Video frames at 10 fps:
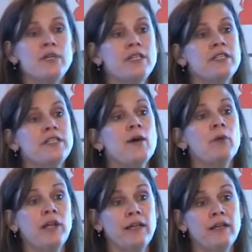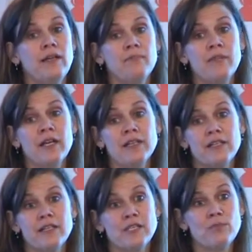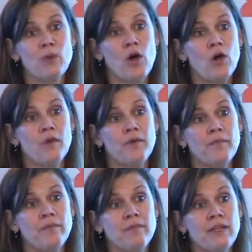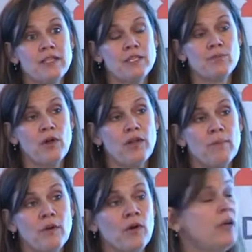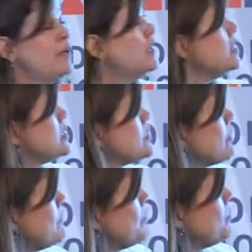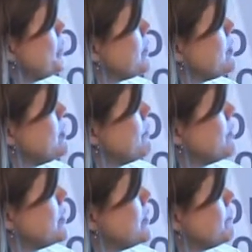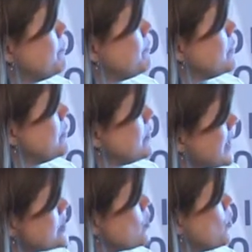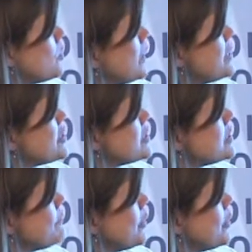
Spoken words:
which is doubling because it's a small number. So even with the nice correlations, the